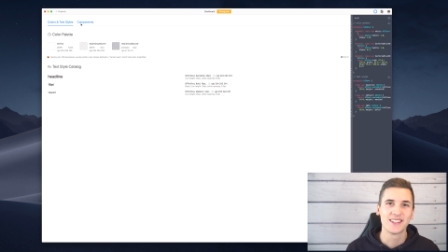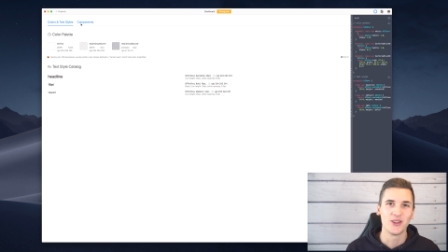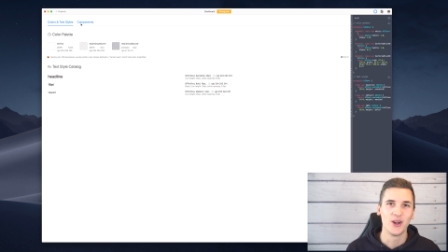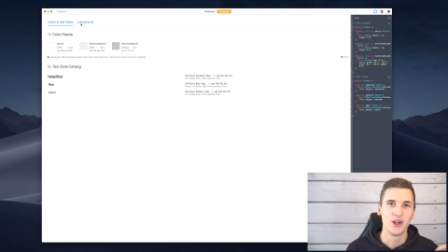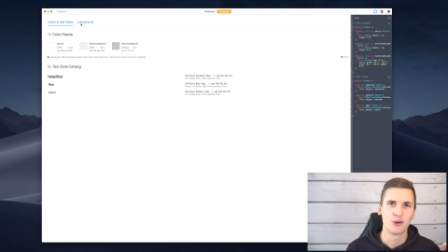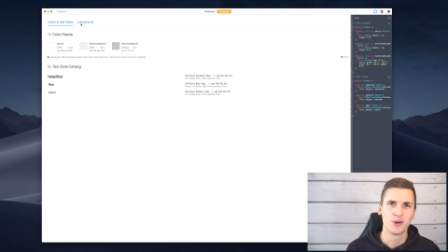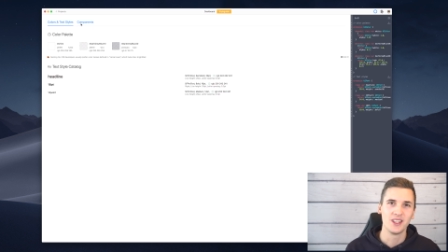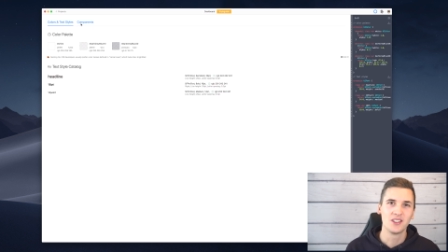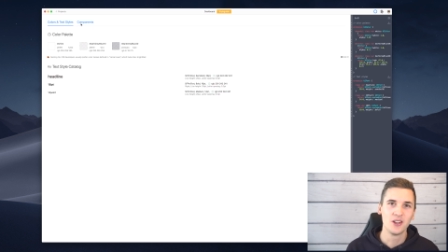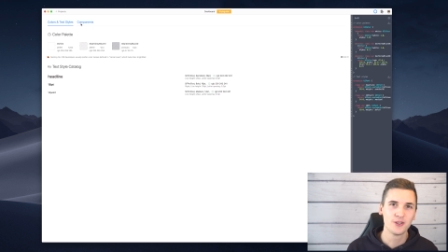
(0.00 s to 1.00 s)
So I
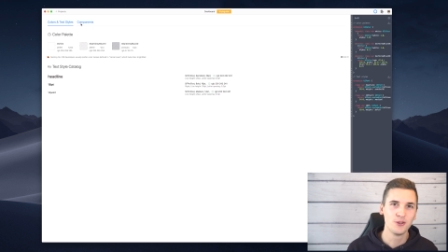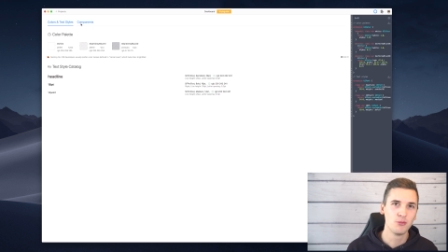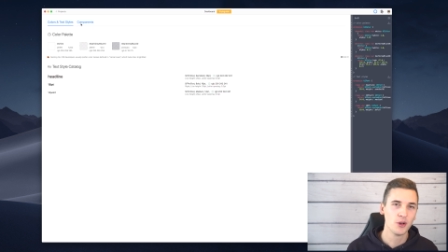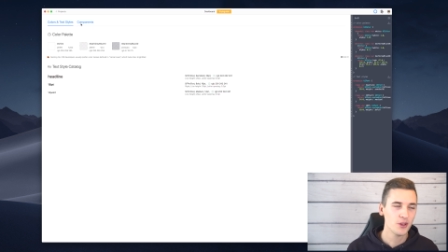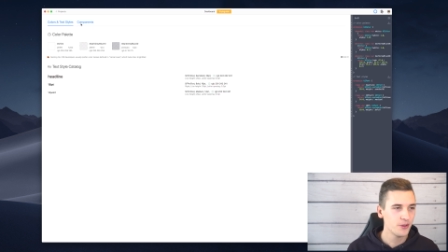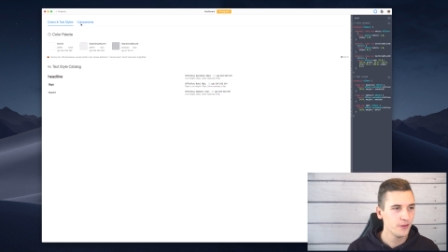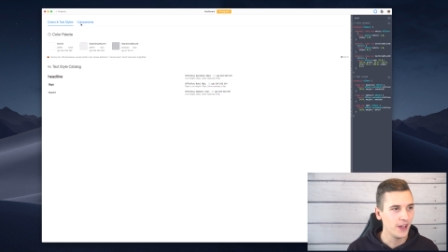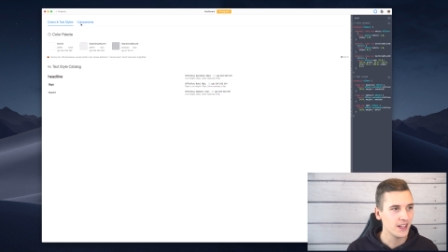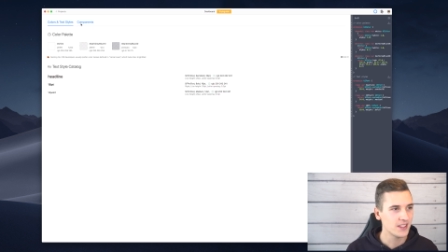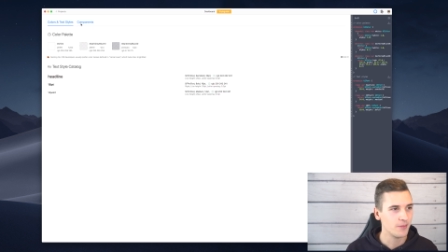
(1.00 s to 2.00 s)
already told you one or two
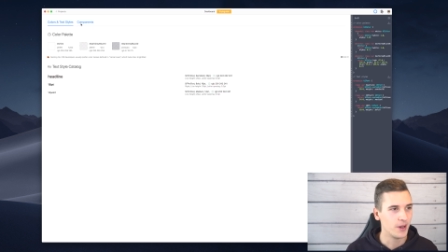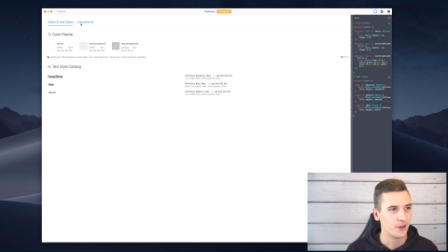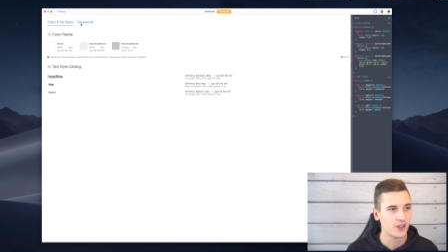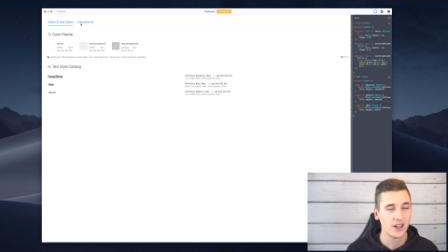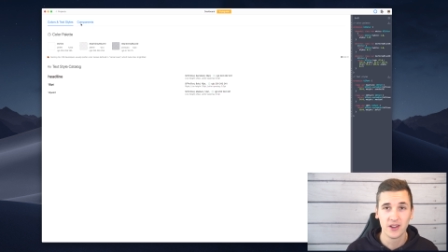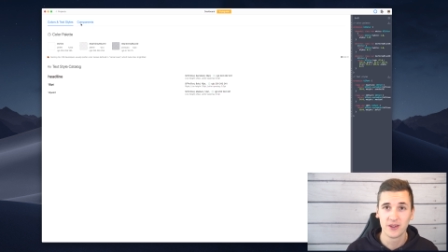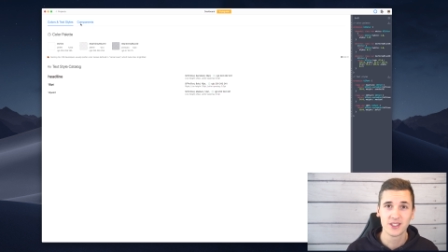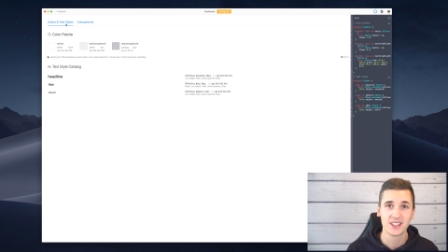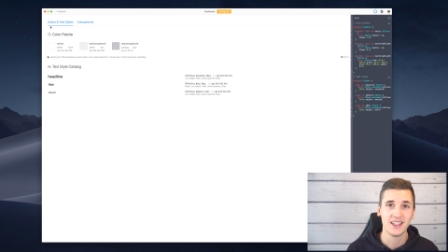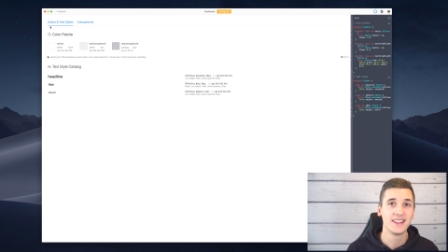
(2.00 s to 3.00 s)
things about
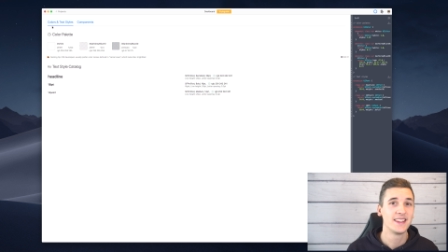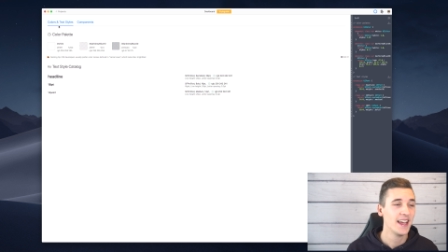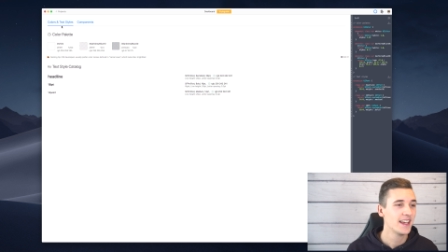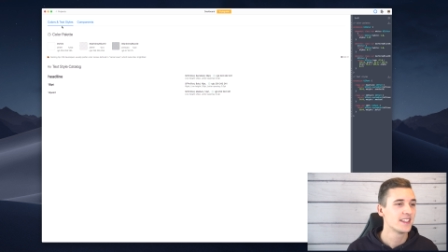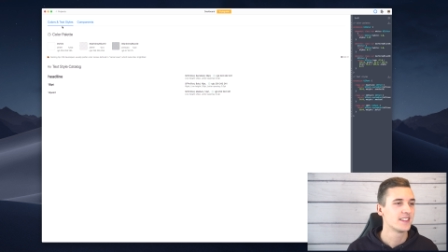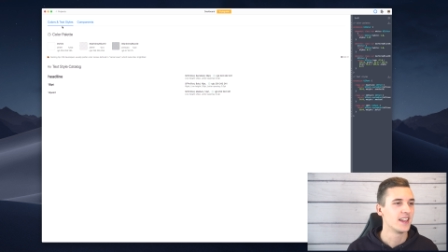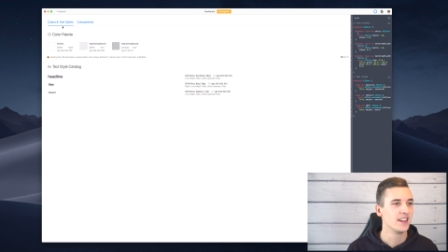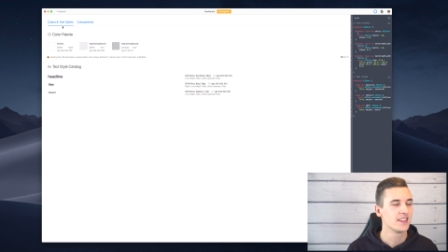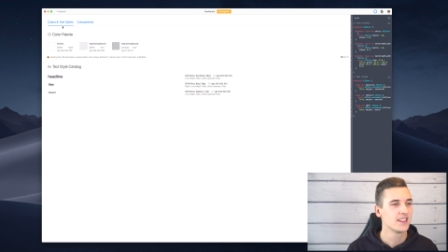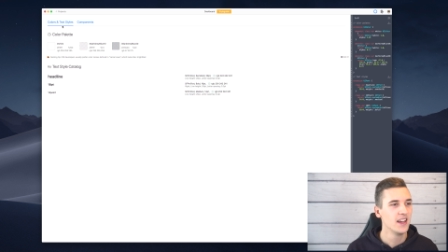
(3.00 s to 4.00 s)
colors and text
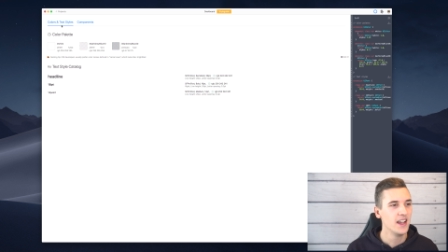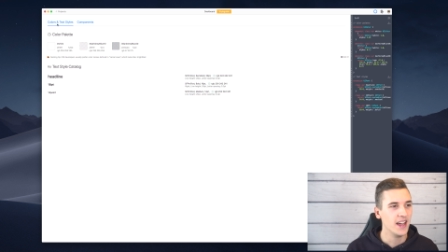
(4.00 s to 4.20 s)
styles.